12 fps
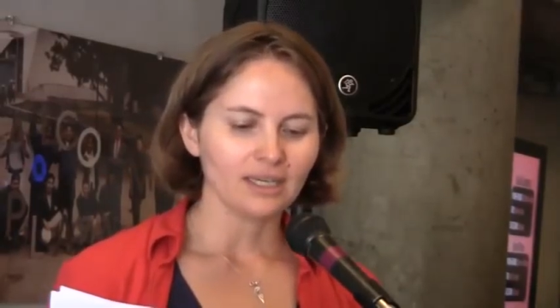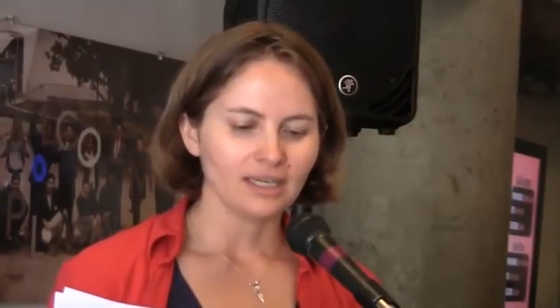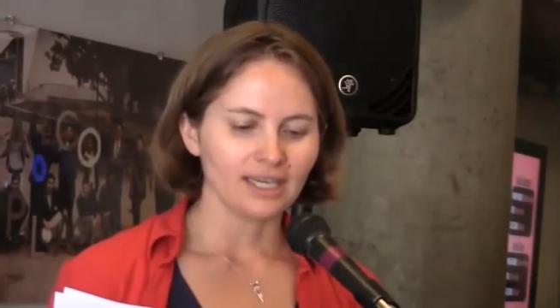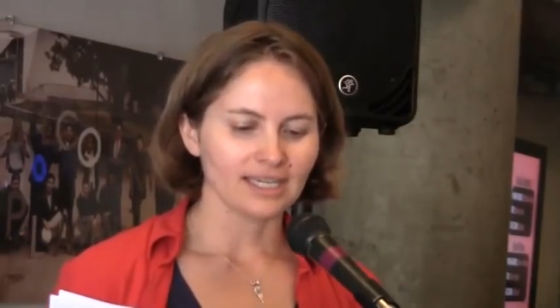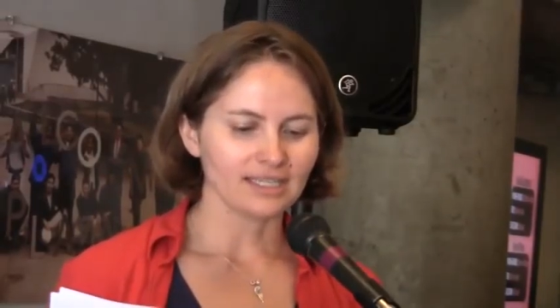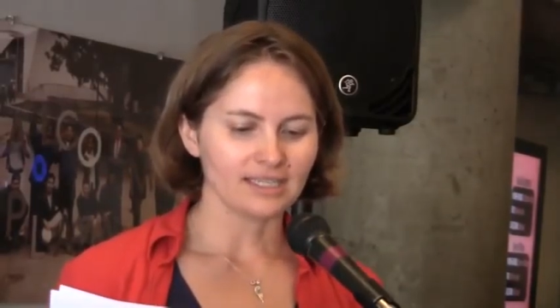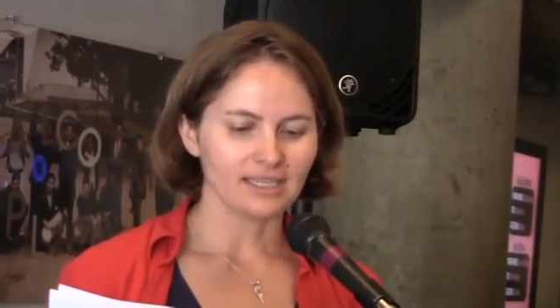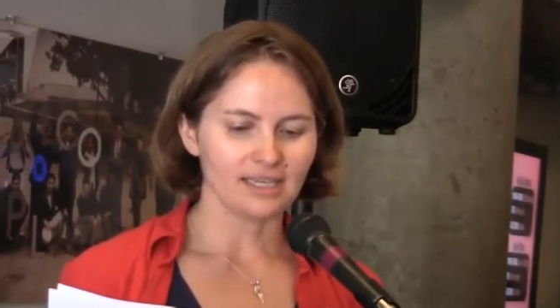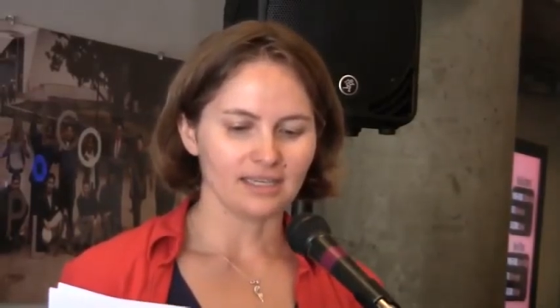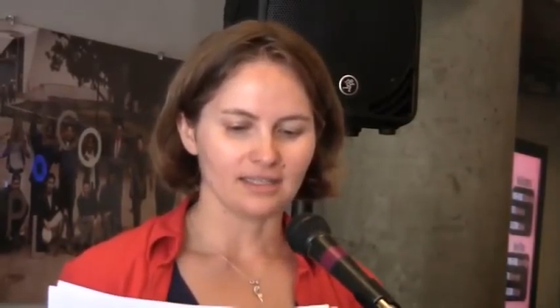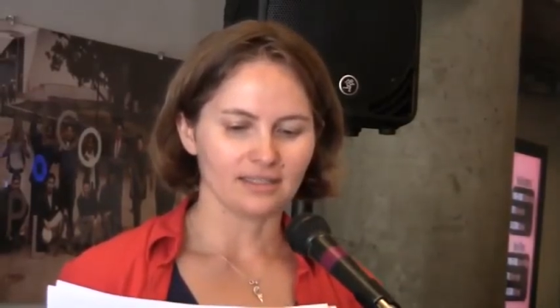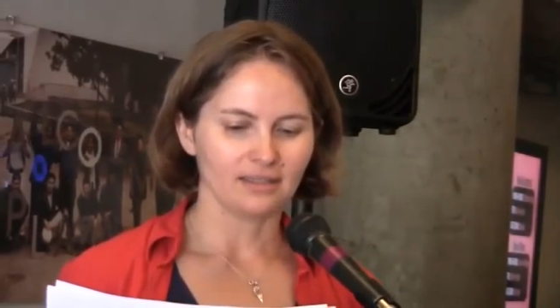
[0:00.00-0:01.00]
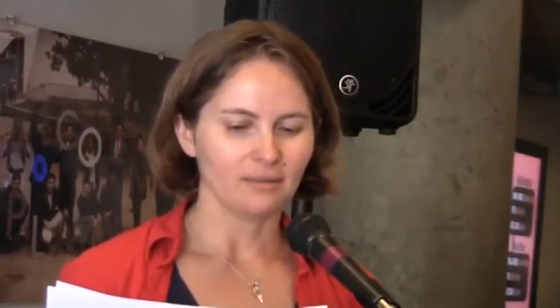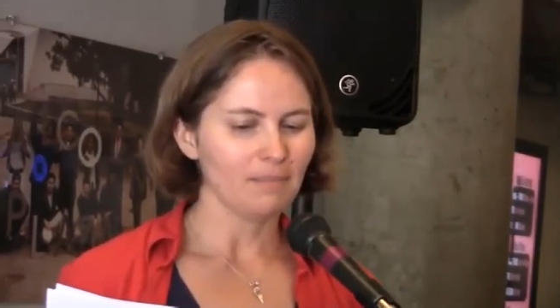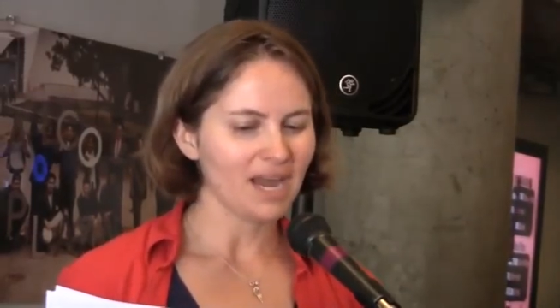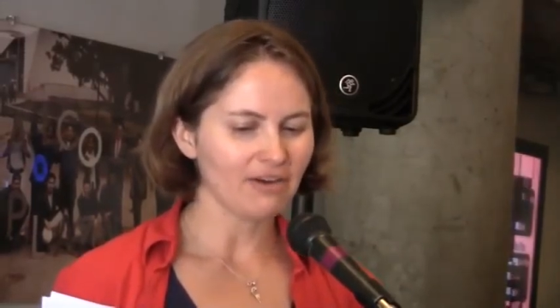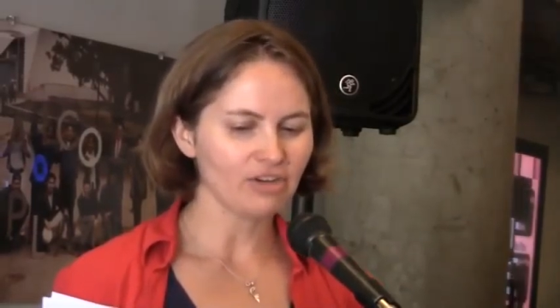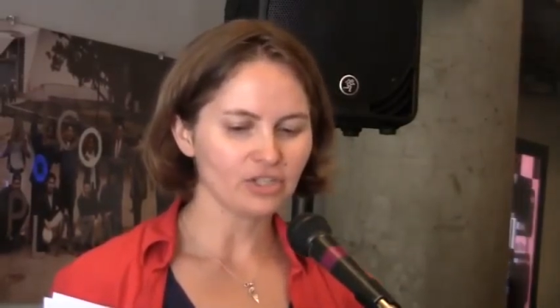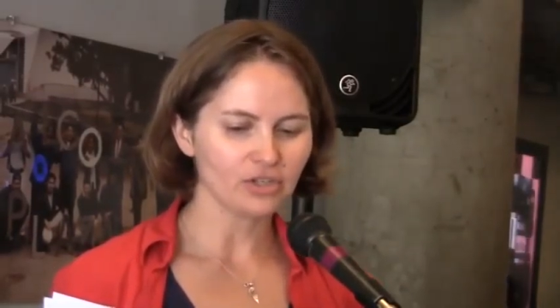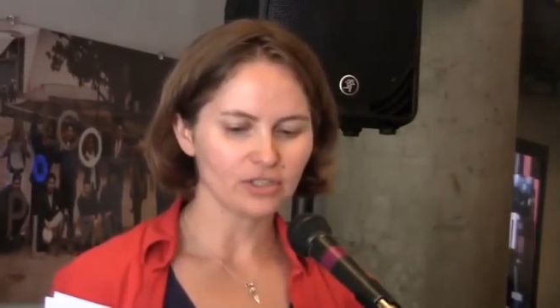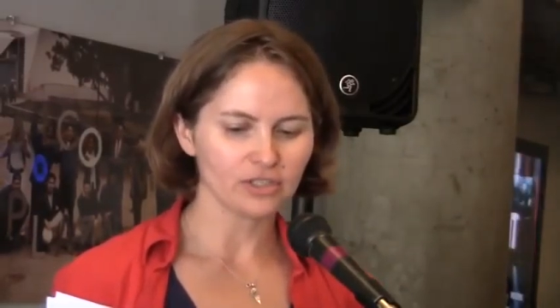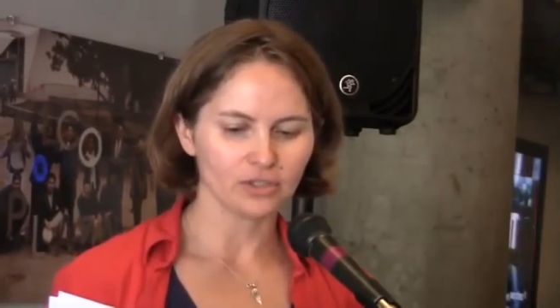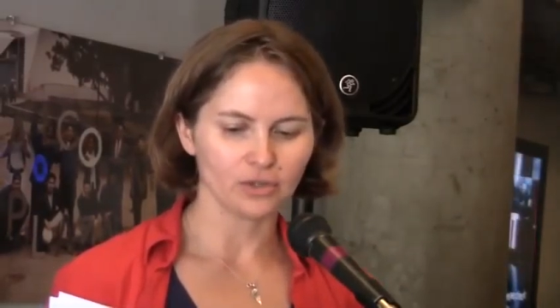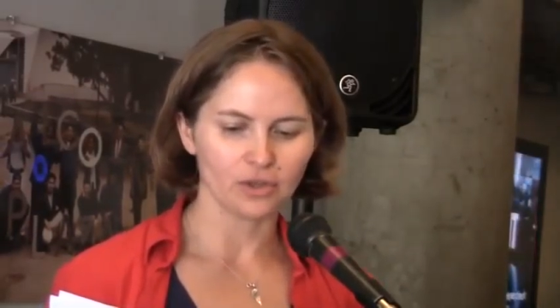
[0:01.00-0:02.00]
Yet it is,
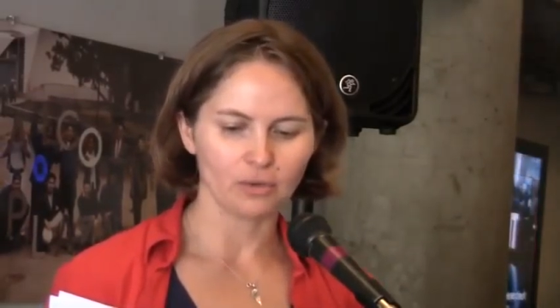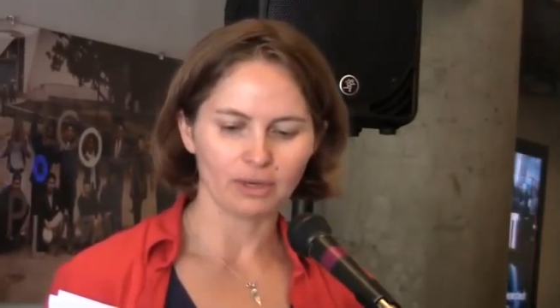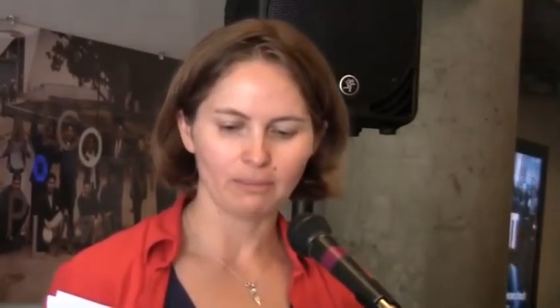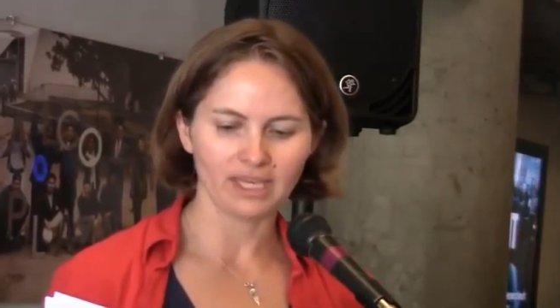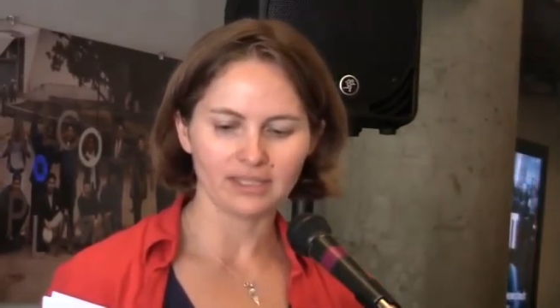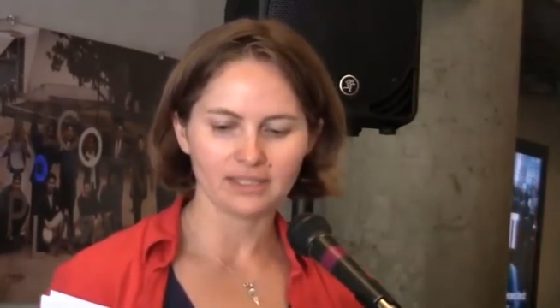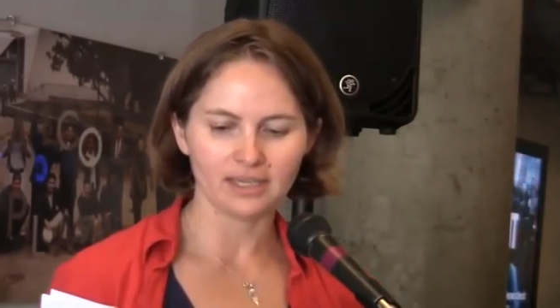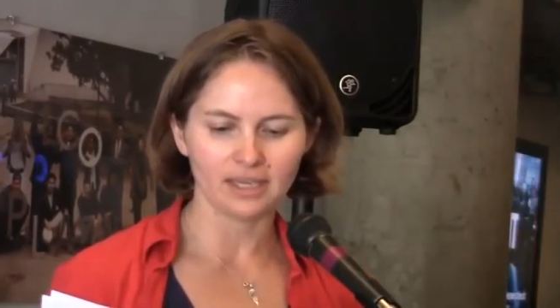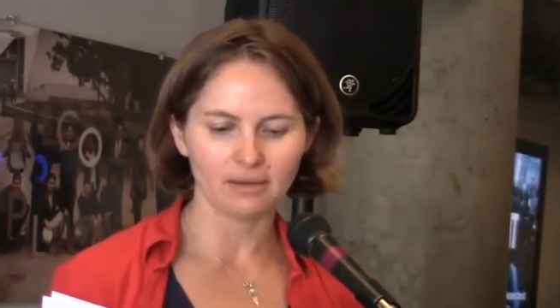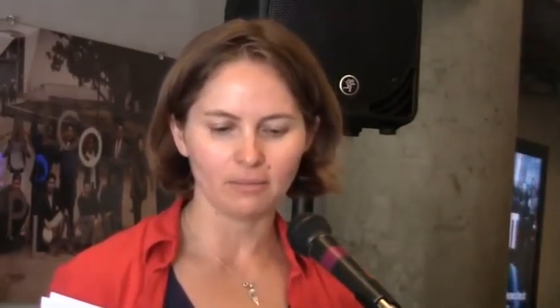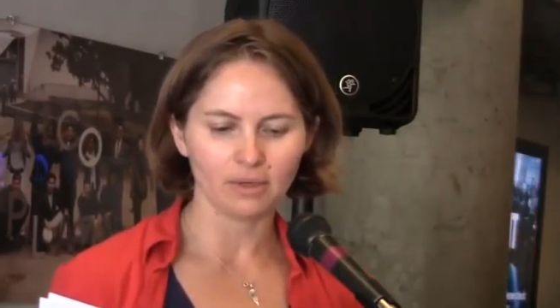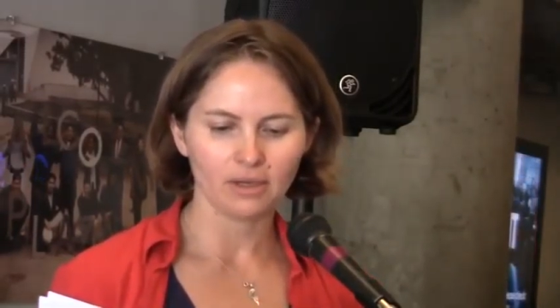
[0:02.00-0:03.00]
paradoxical though it may seem,